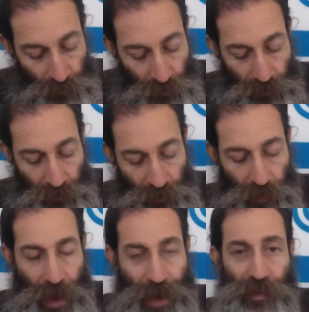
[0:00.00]
And
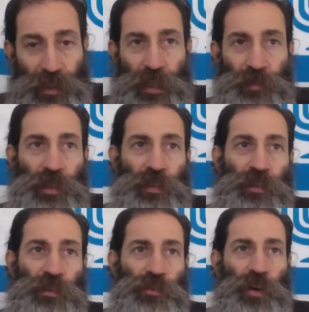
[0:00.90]
as it gives these
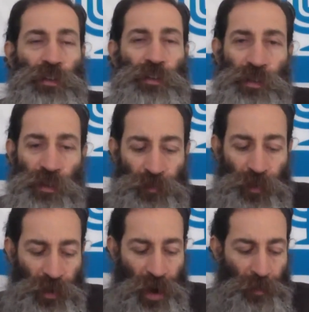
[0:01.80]
instructions of the
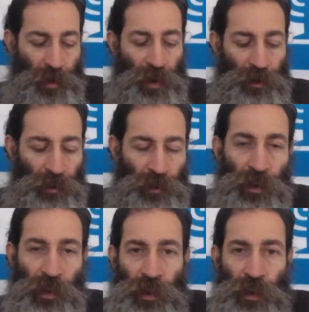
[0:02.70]
tabernacle,